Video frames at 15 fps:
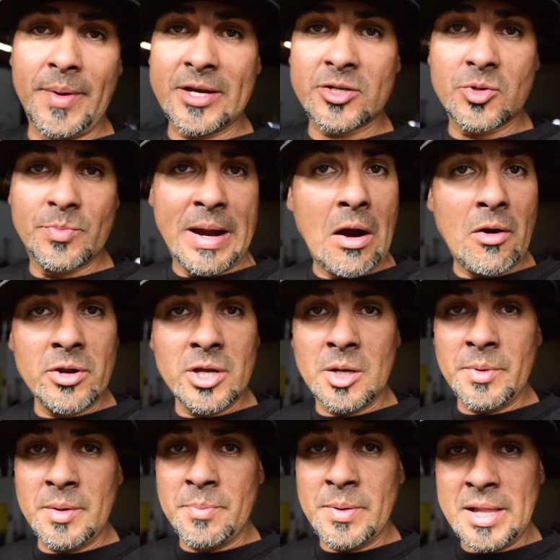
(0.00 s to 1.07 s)
extra power you're
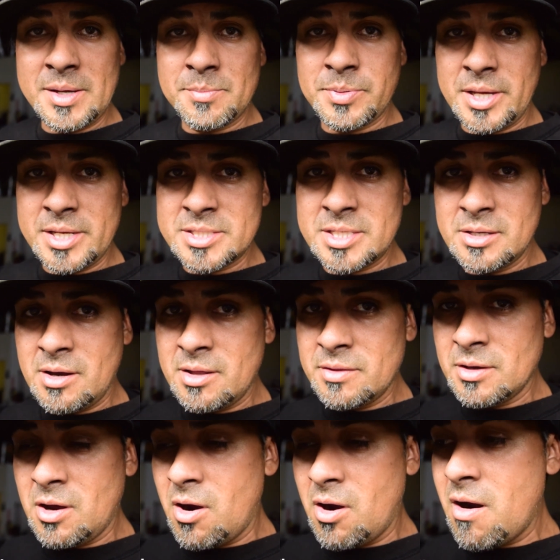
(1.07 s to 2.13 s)
gonna be placing on
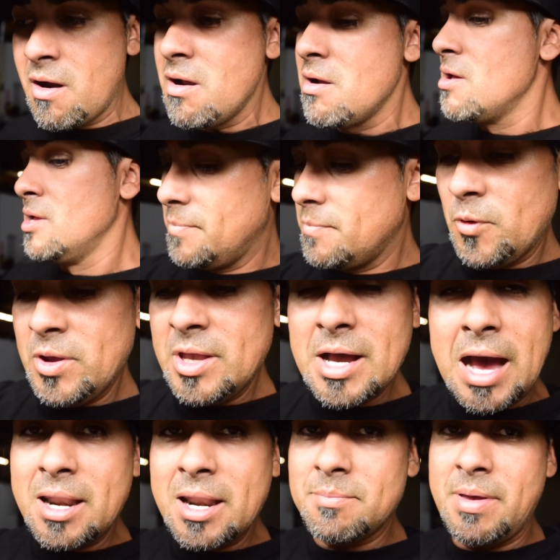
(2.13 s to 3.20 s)
the car, we
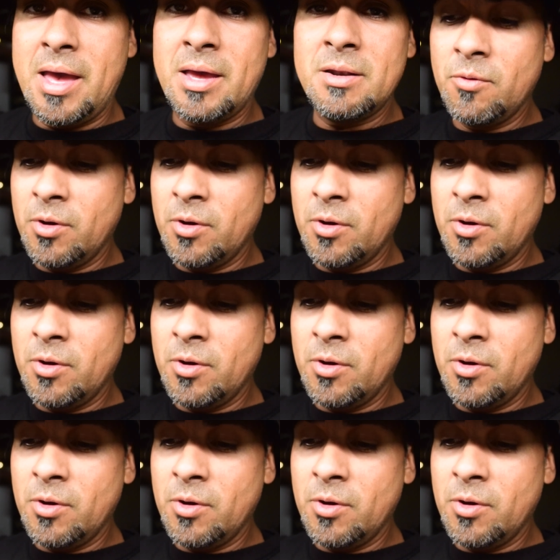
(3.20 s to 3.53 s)
got it, man.